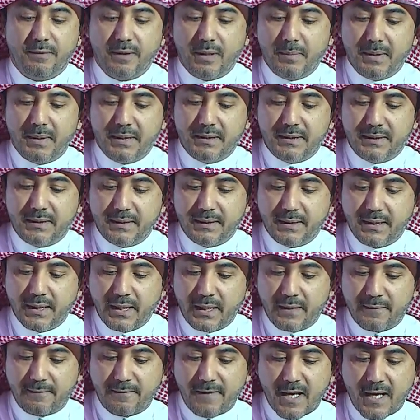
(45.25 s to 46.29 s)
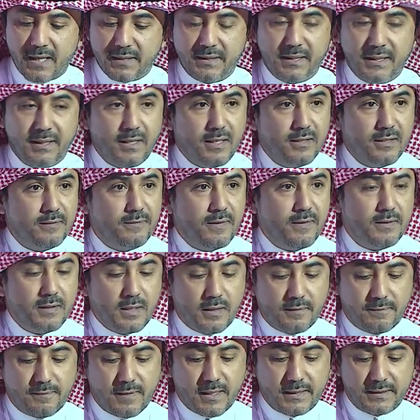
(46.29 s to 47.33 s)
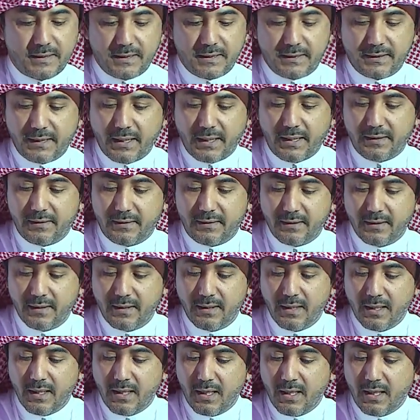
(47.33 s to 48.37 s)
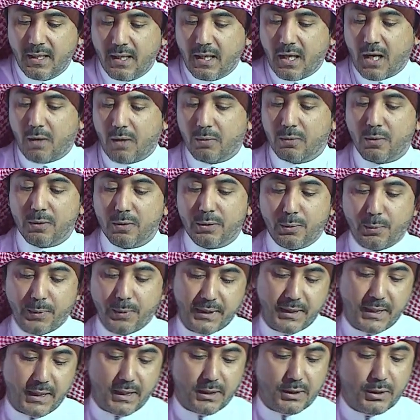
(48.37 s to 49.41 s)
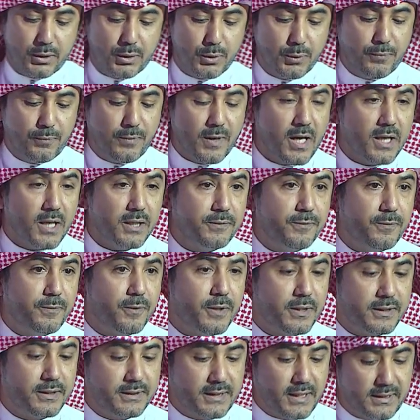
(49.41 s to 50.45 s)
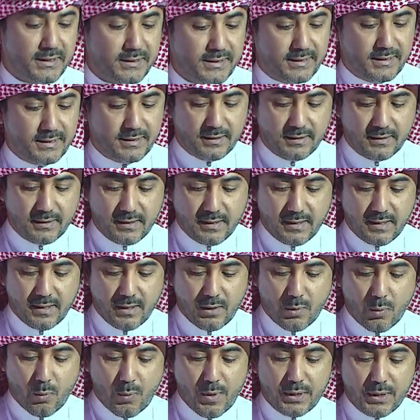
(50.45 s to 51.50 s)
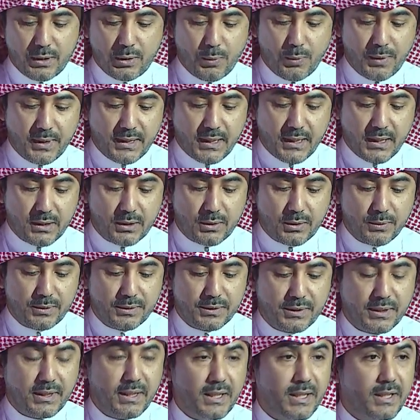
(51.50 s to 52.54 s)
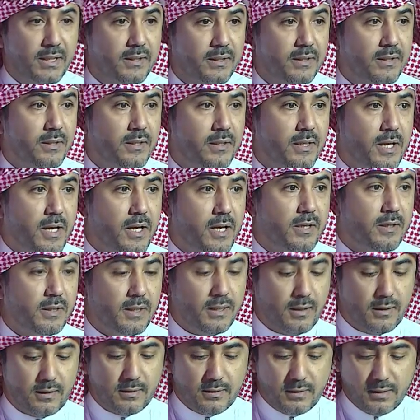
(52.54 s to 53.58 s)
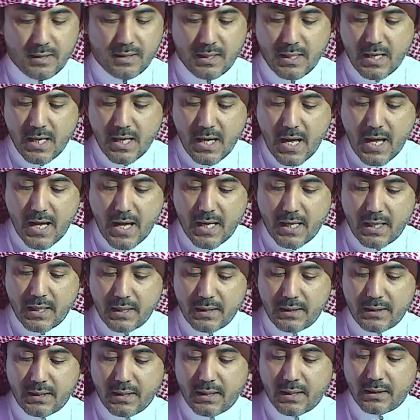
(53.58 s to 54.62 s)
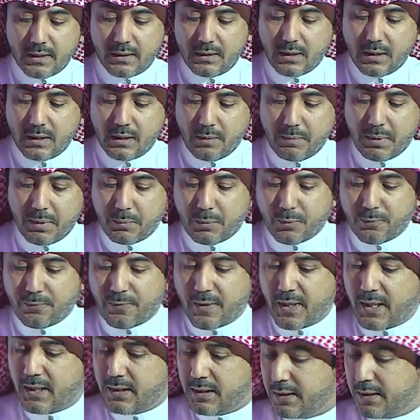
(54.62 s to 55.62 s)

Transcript: in fasting and non-fasting state. How long do we need to fast for a test? When do we need to screen earlier? And the lipid profile and the growth